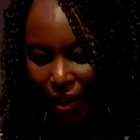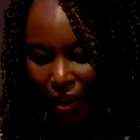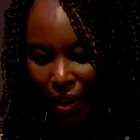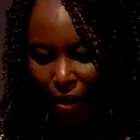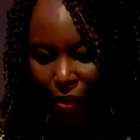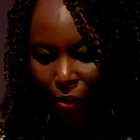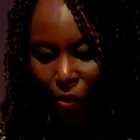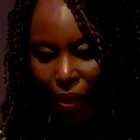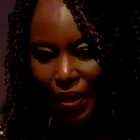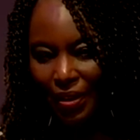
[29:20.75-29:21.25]

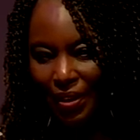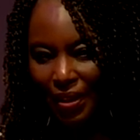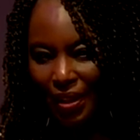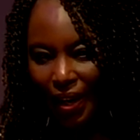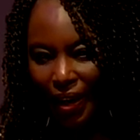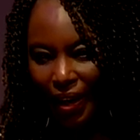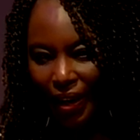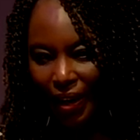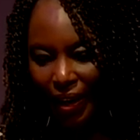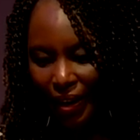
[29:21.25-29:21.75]
One
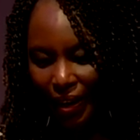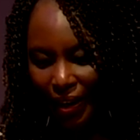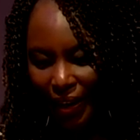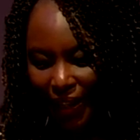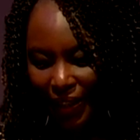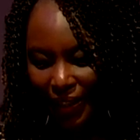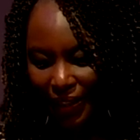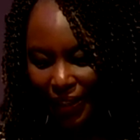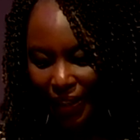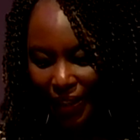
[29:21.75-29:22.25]
day in
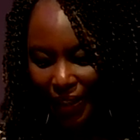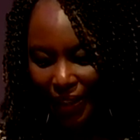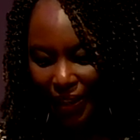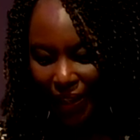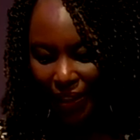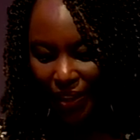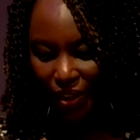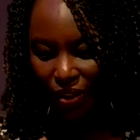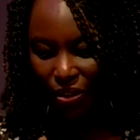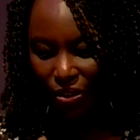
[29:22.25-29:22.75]

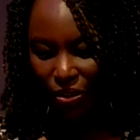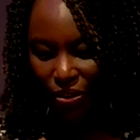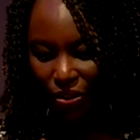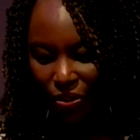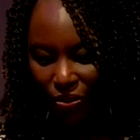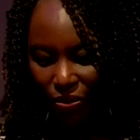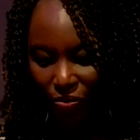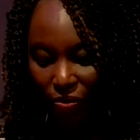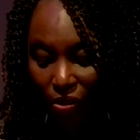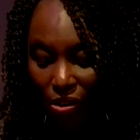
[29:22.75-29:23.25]
1992,
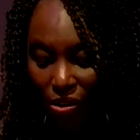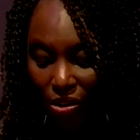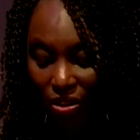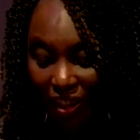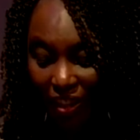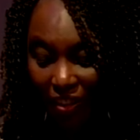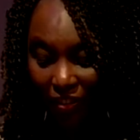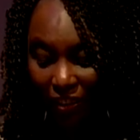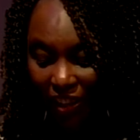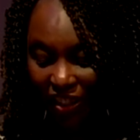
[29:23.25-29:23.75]
four
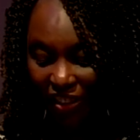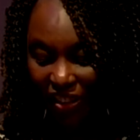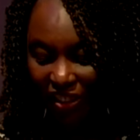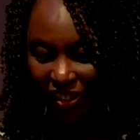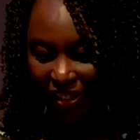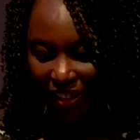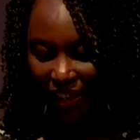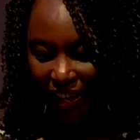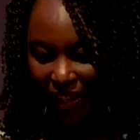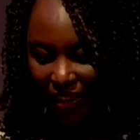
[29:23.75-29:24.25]
generations
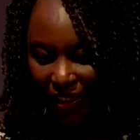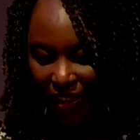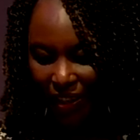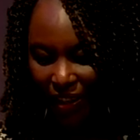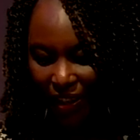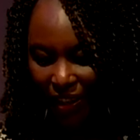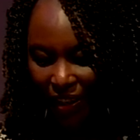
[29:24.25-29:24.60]
later,